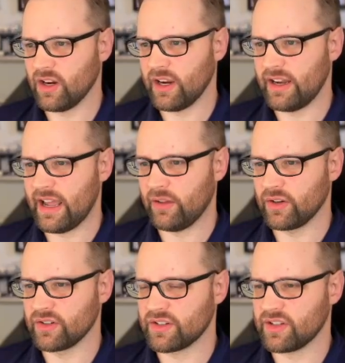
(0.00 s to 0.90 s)
and now
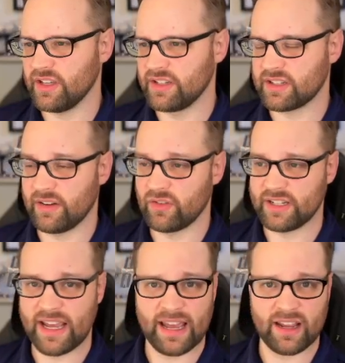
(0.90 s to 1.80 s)
there's a discovered
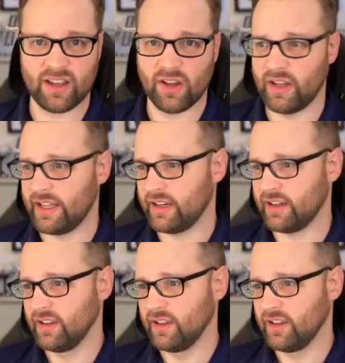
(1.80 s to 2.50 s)
attack on